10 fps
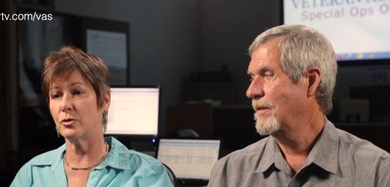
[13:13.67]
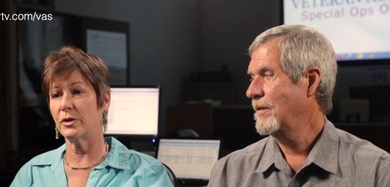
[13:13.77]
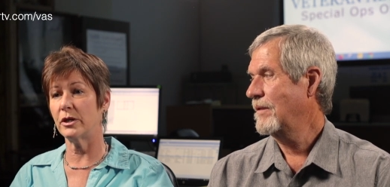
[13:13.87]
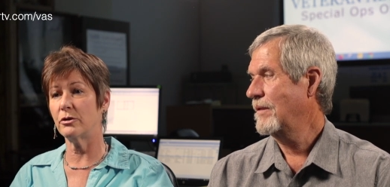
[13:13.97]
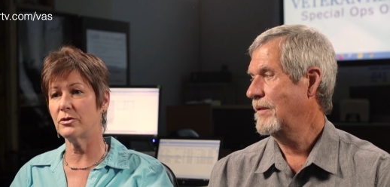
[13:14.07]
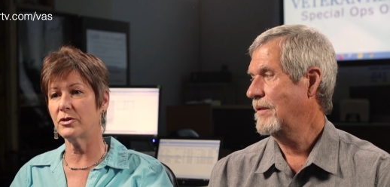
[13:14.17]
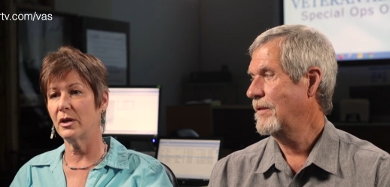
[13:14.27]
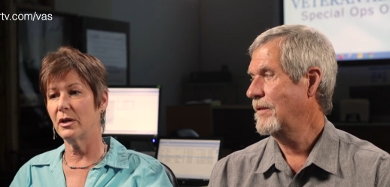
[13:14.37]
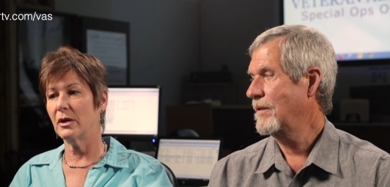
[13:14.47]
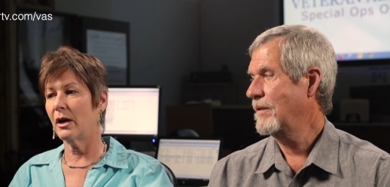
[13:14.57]
Speaker 1: two years,
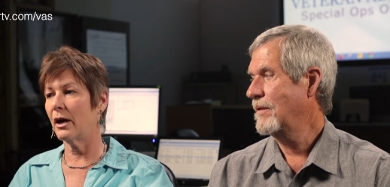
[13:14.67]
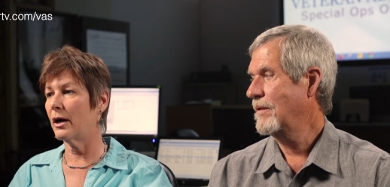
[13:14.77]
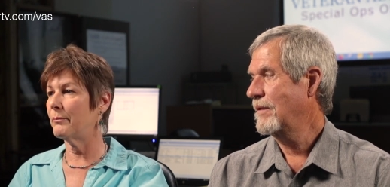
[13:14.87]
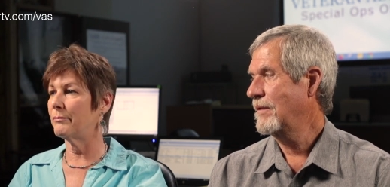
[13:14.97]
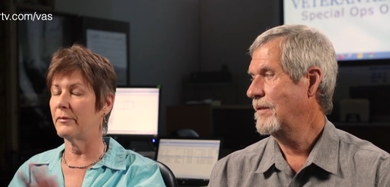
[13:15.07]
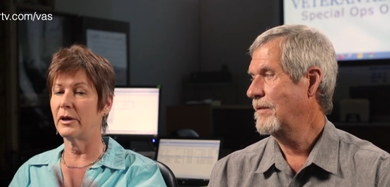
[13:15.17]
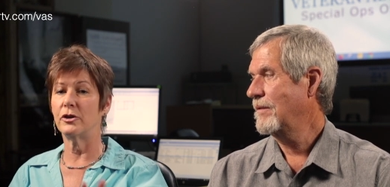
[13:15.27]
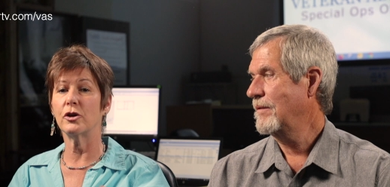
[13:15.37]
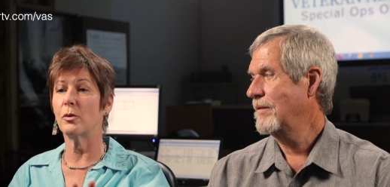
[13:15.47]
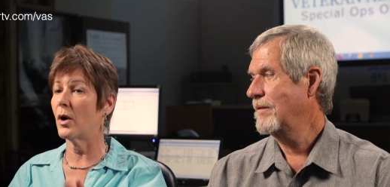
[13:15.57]
um, and
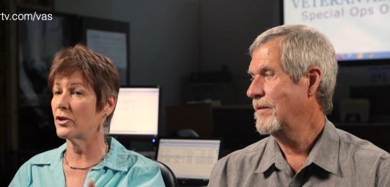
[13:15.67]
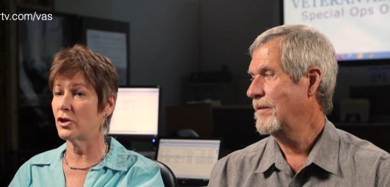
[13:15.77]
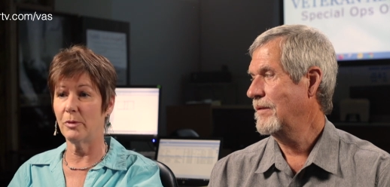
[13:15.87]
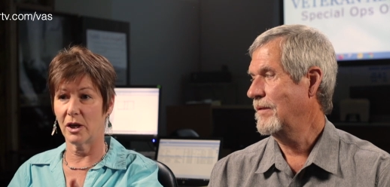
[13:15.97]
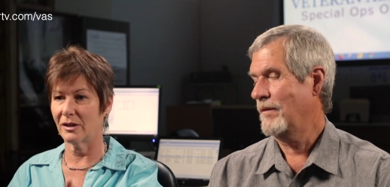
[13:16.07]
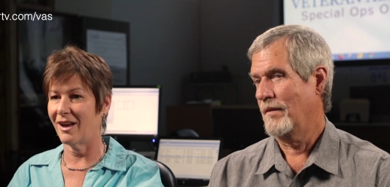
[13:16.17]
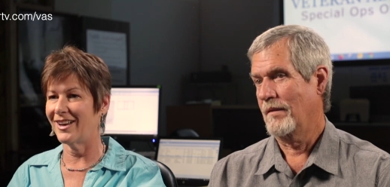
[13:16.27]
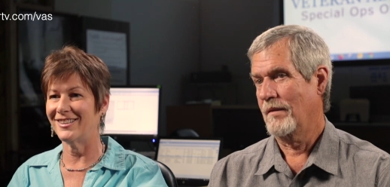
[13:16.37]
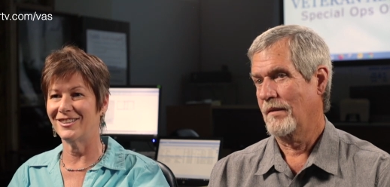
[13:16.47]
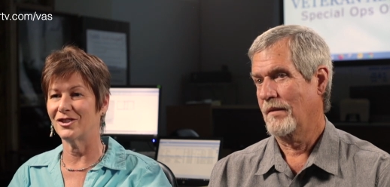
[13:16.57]
you can watch him on
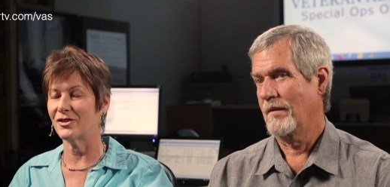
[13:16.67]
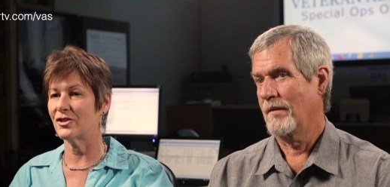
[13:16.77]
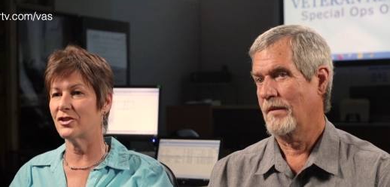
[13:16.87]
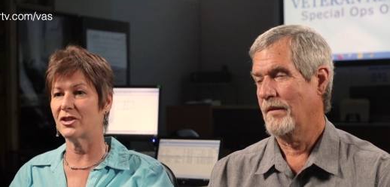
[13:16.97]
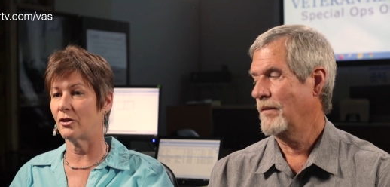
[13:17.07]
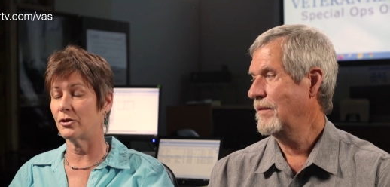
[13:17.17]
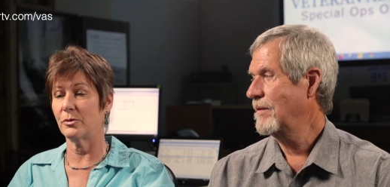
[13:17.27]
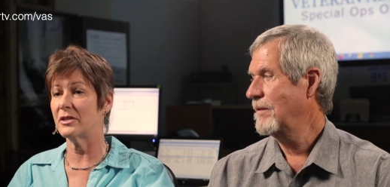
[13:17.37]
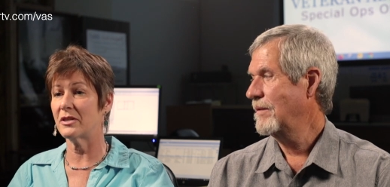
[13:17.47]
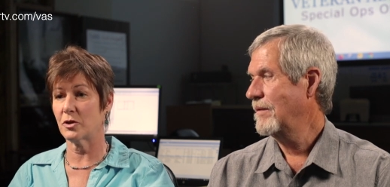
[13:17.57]
Lion Hill tell you
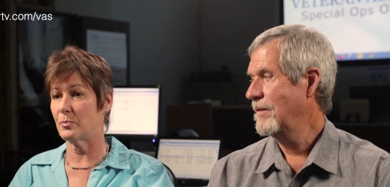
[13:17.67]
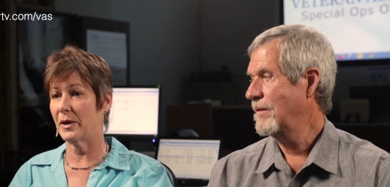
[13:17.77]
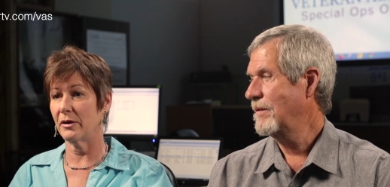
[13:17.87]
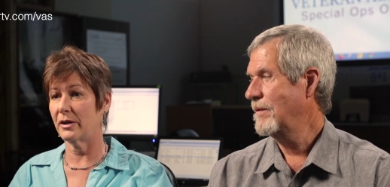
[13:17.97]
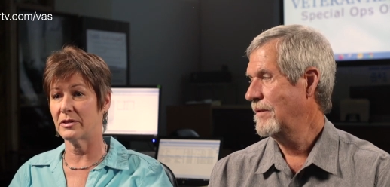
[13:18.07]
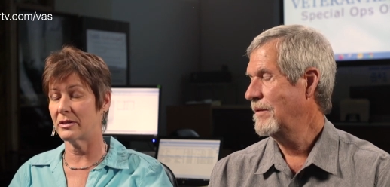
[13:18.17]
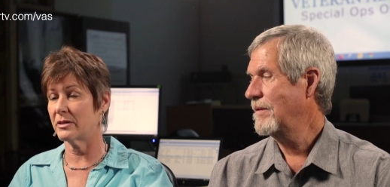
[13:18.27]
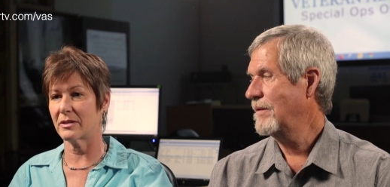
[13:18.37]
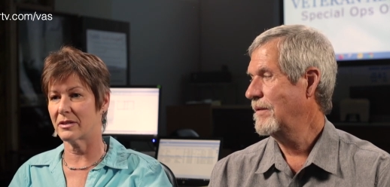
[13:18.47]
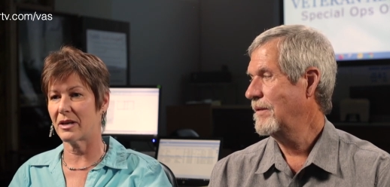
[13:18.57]
his experience and
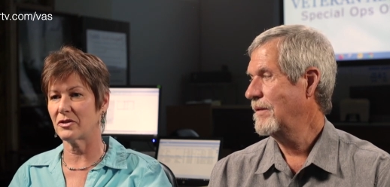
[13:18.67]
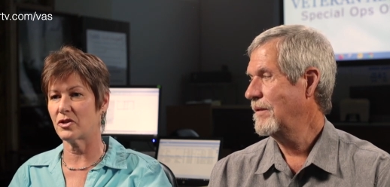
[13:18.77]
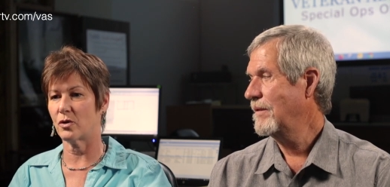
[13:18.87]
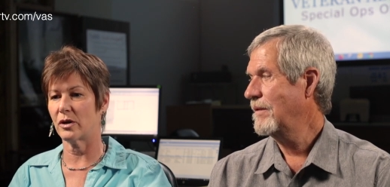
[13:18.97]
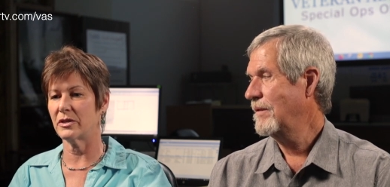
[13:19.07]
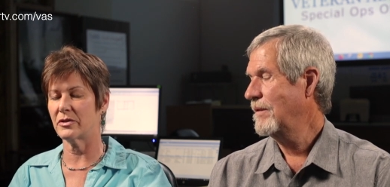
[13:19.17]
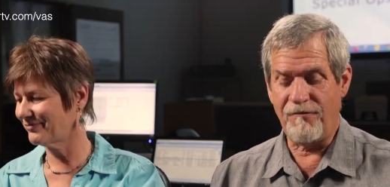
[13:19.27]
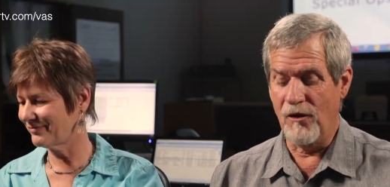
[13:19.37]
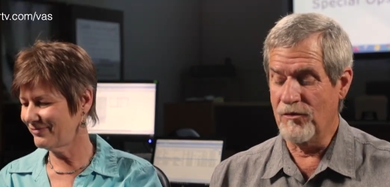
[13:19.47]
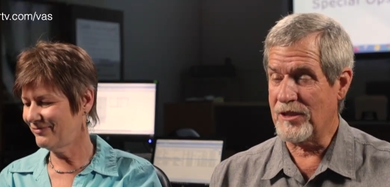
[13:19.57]
success stories.
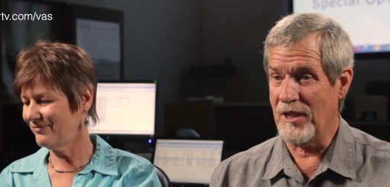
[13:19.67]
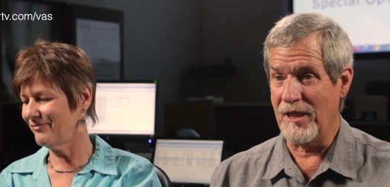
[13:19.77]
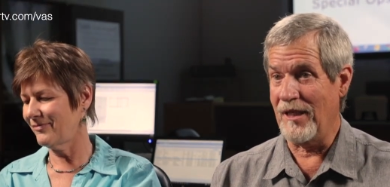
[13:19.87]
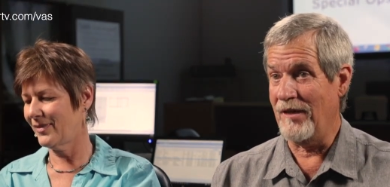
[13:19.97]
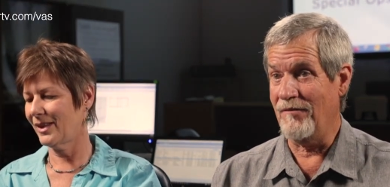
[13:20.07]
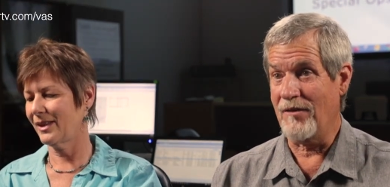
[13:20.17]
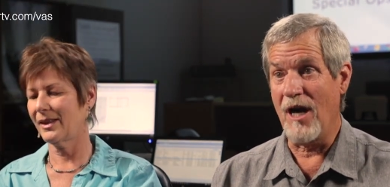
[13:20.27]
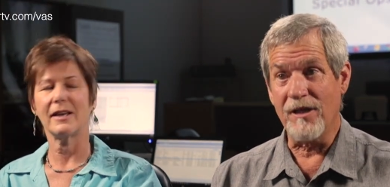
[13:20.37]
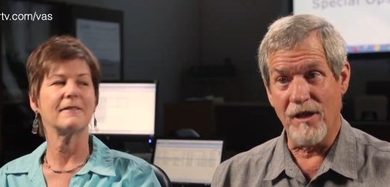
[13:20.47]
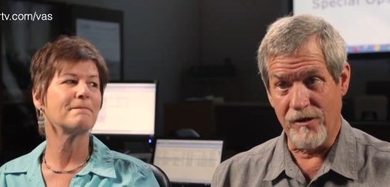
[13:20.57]
Speaker 2: Folks that have
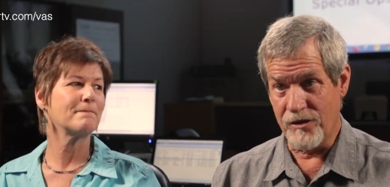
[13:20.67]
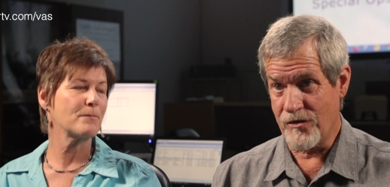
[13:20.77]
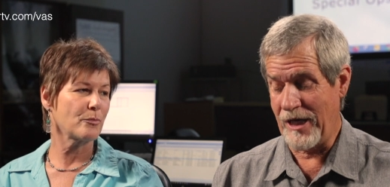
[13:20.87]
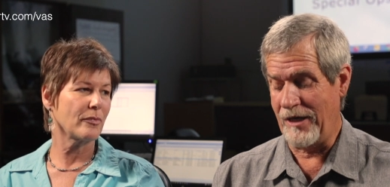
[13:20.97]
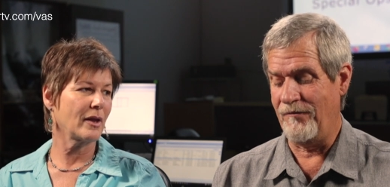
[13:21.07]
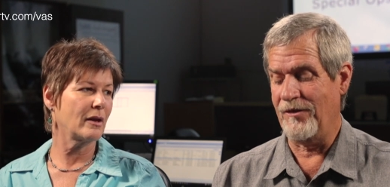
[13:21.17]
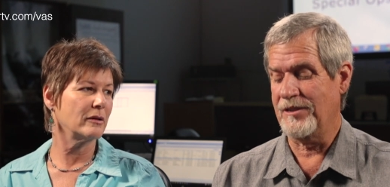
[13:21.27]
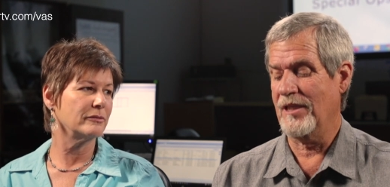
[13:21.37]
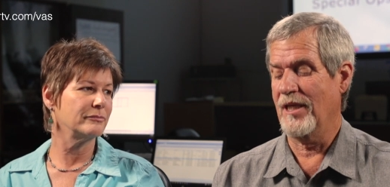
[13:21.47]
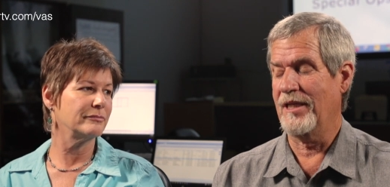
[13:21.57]
gone to other training
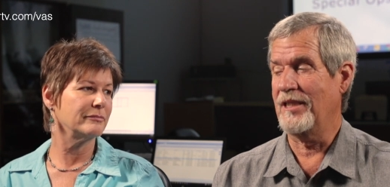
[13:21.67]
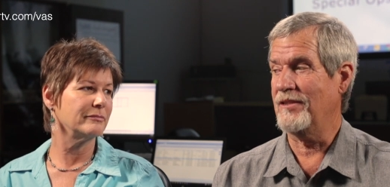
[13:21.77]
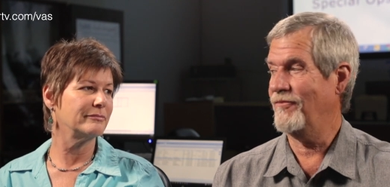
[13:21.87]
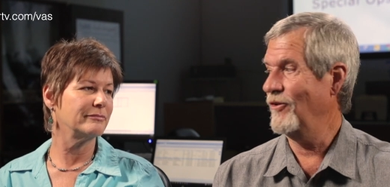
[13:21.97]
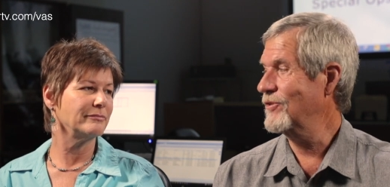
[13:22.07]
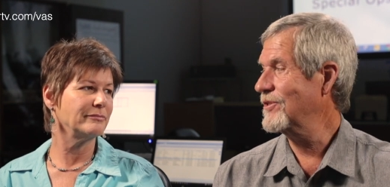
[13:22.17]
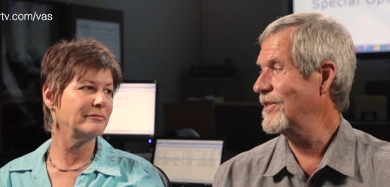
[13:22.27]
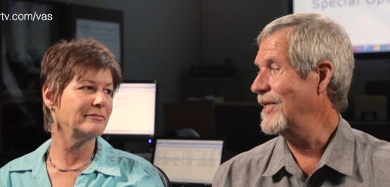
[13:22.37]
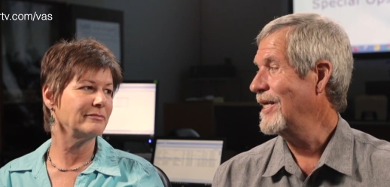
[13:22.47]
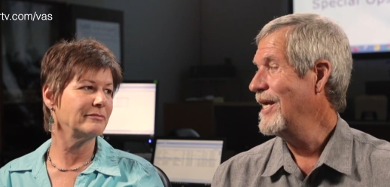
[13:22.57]
facilities, folks
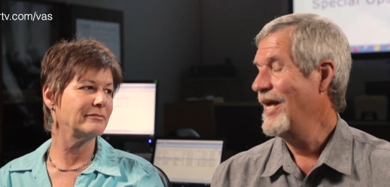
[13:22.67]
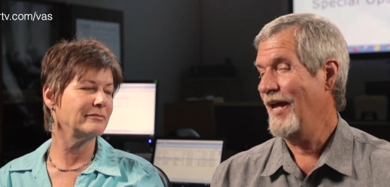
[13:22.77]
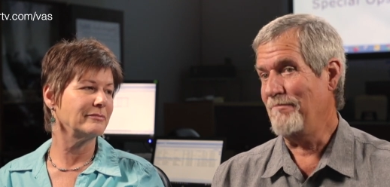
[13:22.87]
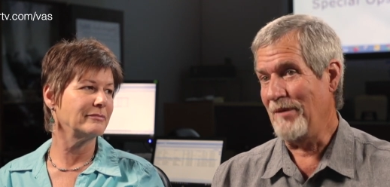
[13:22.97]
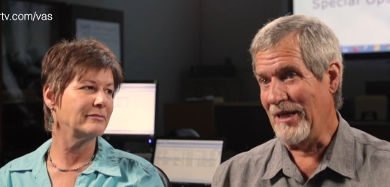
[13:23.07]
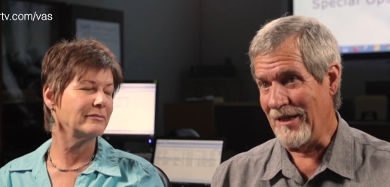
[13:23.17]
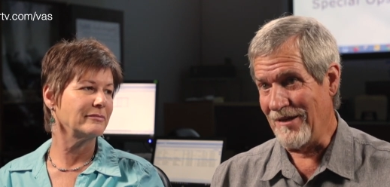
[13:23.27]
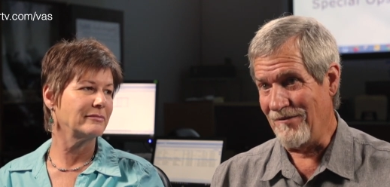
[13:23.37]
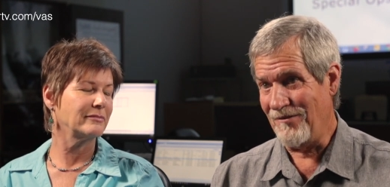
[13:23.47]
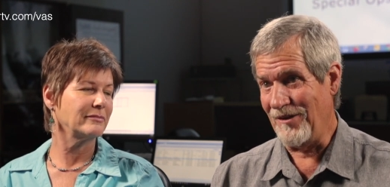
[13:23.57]
that have been in
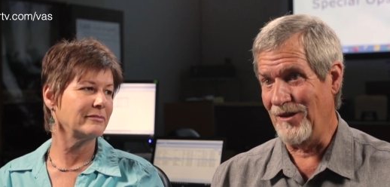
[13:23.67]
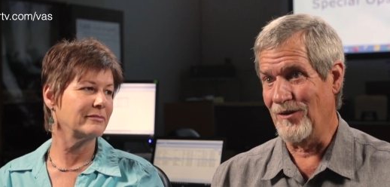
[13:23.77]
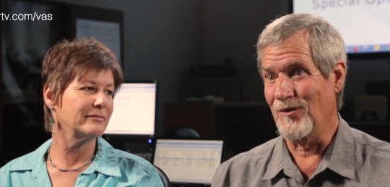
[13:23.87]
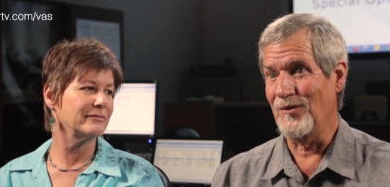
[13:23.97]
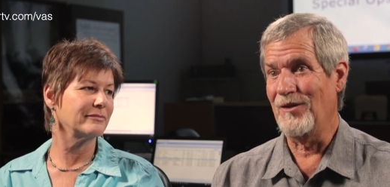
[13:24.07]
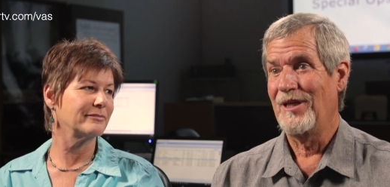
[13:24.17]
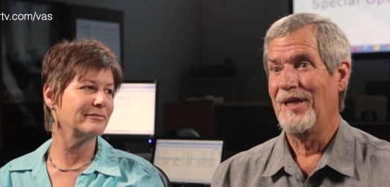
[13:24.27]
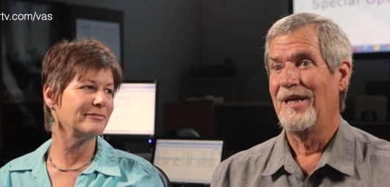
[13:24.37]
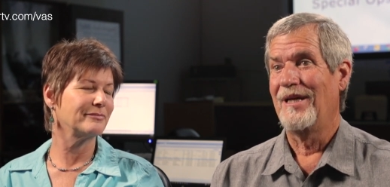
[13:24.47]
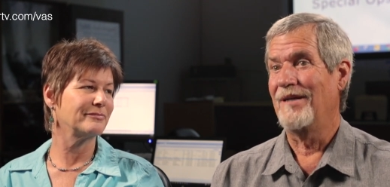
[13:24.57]
the field,
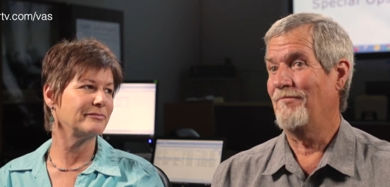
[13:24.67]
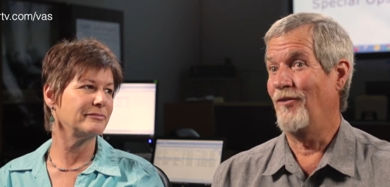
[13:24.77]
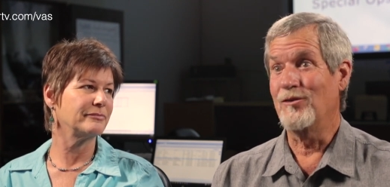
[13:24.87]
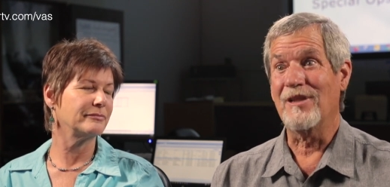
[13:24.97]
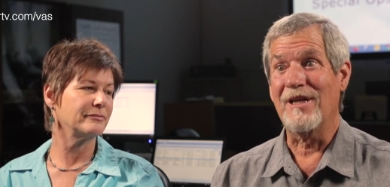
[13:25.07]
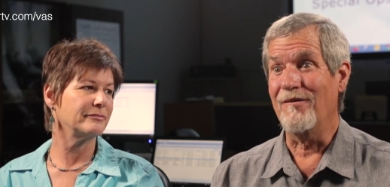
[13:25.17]
folks that